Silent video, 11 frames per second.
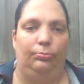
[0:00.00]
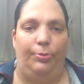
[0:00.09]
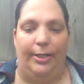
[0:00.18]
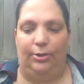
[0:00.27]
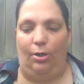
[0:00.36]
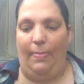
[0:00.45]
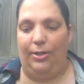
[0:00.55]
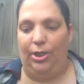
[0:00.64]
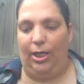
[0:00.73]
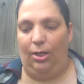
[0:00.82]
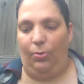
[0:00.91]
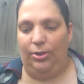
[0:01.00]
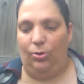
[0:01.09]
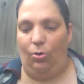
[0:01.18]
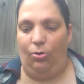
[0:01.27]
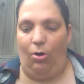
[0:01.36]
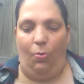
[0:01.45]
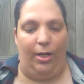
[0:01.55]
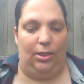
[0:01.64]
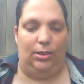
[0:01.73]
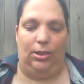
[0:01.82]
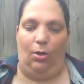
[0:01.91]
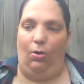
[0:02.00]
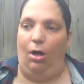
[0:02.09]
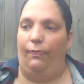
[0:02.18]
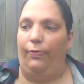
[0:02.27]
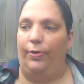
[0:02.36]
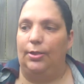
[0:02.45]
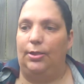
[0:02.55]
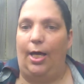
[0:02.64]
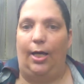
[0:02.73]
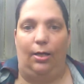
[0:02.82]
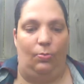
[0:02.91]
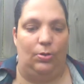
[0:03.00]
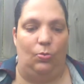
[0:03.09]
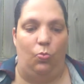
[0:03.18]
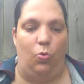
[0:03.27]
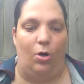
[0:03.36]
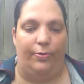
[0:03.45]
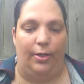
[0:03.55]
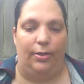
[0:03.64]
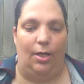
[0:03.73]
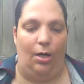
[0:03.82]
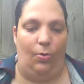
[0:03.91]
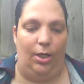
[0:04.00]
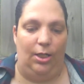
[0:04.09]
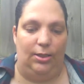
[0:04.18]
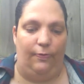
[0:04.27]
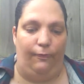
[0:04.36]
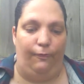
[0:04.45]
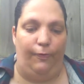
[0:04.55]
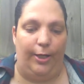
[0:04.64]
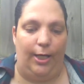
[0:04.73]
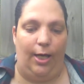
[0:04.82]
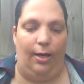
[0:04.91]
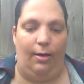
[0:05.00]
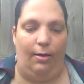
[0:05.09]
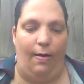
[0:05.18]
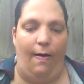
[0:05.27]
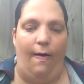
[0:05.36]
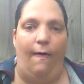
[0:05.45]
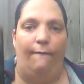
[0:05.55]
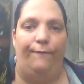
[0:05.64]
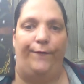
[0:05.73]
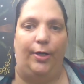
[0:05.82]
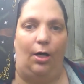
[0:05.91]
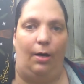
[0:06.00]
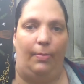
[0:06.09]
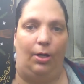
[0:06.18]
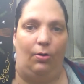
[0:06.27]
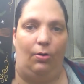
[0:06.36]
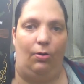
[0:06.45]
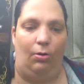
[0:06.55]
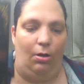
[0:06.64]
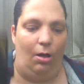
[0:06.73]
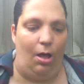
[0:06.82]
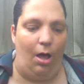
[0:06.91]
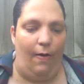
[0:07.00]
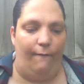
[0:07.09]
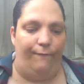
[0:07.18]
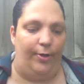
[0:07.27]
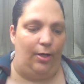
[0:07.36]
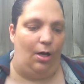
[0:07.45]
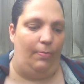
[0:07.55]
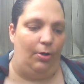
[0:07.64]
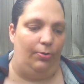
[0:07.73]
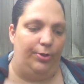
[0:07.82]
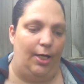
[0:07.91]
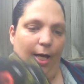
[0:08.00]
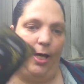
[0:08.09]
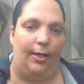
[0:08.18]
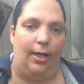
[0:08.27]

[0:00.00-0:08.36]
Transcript: Practical Magic Rws Oracle. I waited so long for this deck. It was worth it though. It is freaking phenomenal. Phenomenal deck.